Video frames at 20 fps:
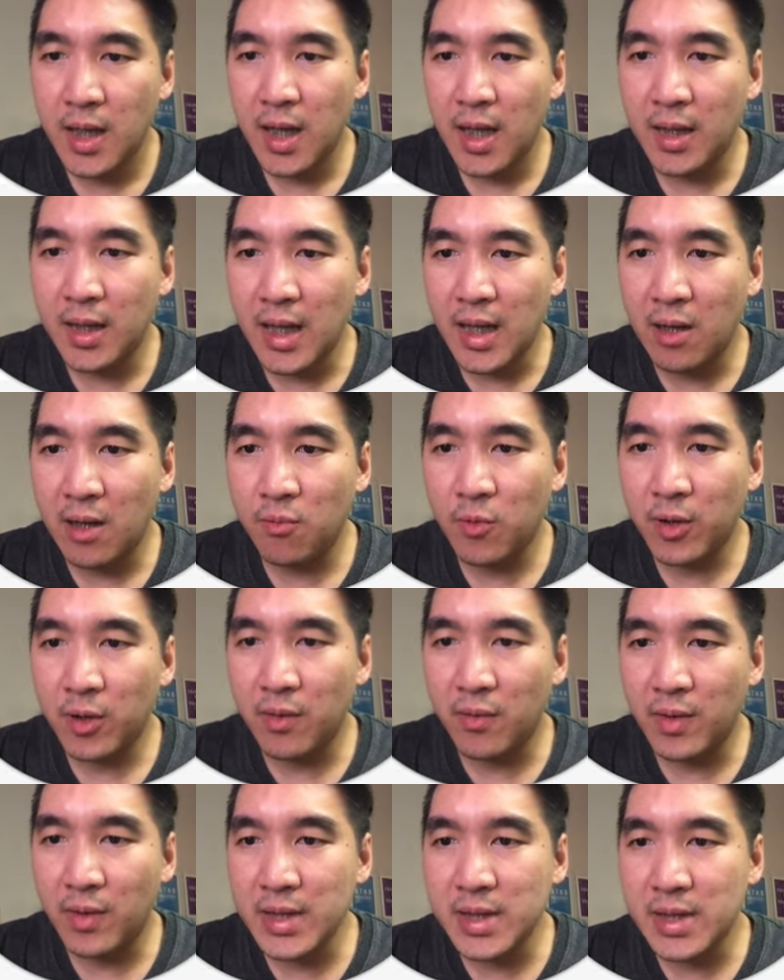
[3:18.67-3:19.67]
And now we're
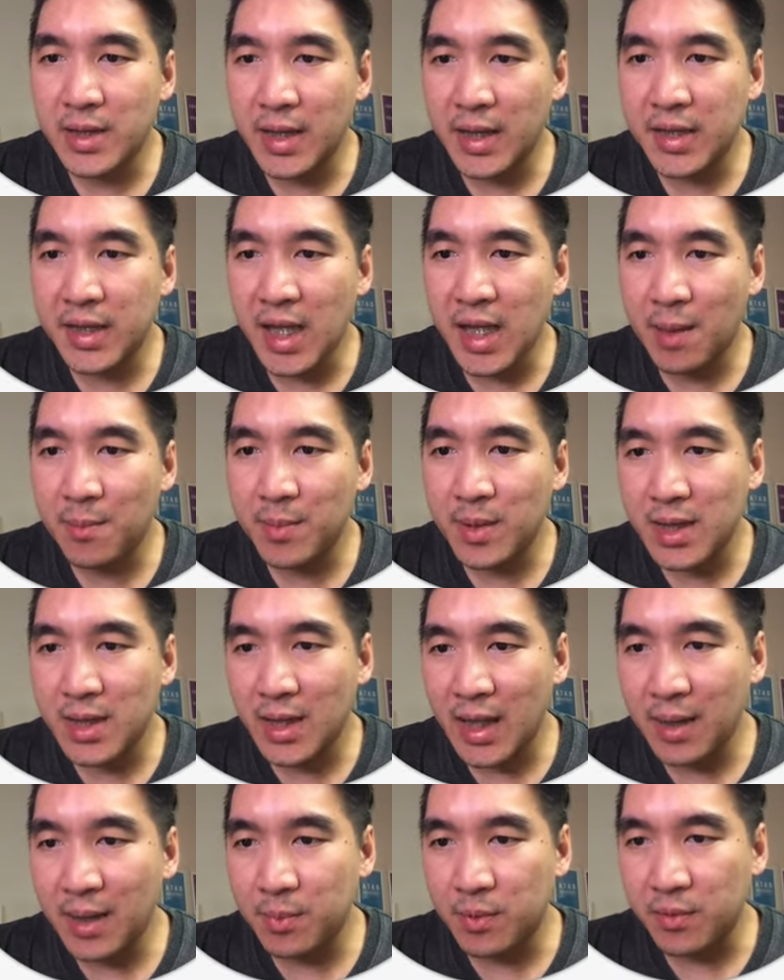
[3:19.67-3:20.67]
going to examine the
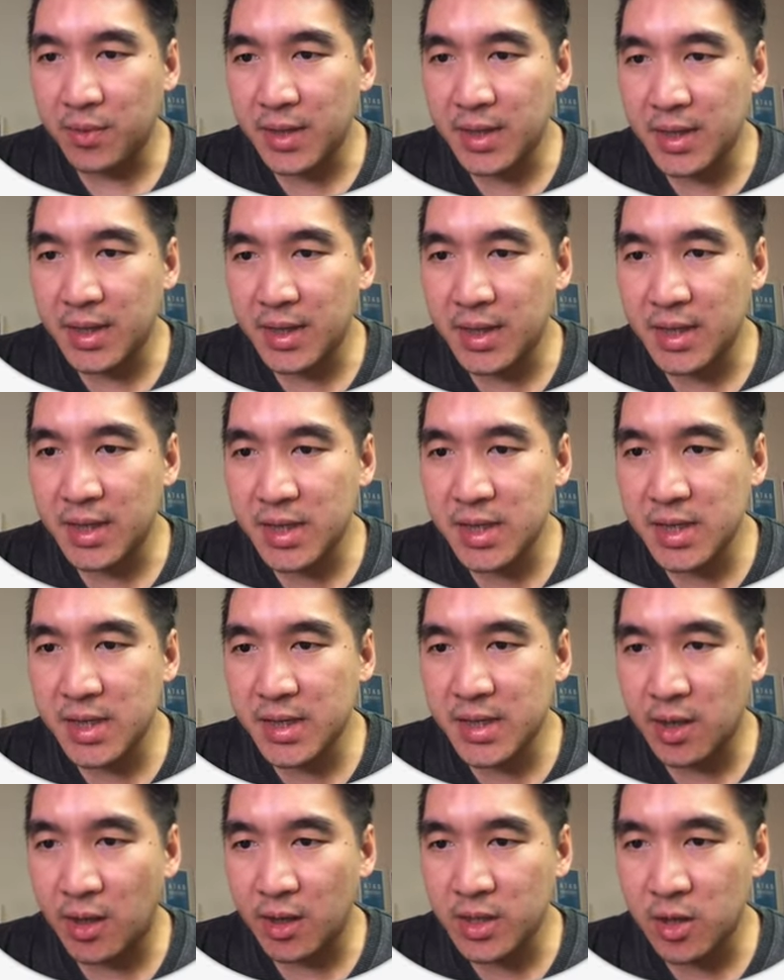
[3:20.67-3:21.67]
labels, the
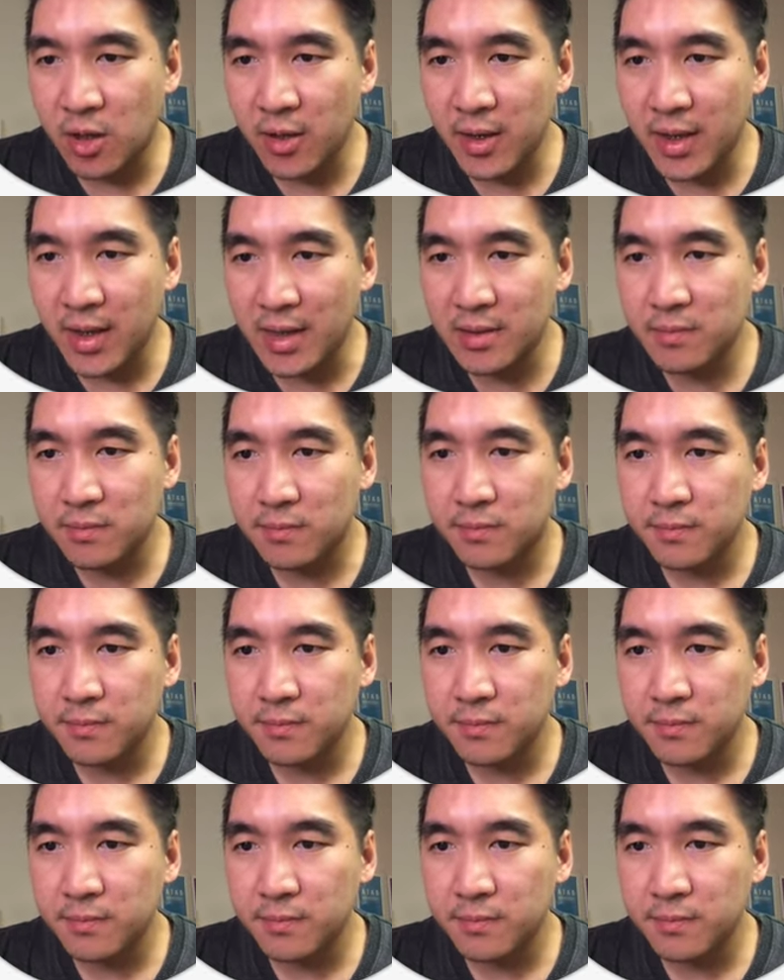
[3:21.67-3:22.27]
digits.target.